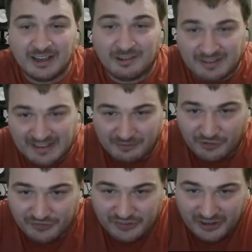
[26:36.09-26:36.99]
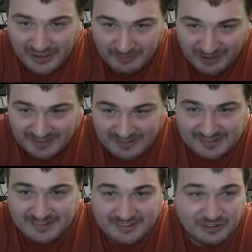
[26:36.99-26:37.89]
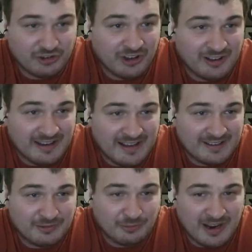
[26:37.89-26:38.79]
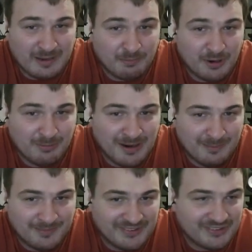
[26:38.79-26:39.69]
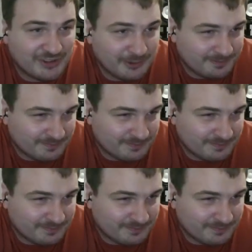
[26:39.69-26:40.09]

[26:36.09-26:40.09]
what I'm concerned about is so-called XY problems,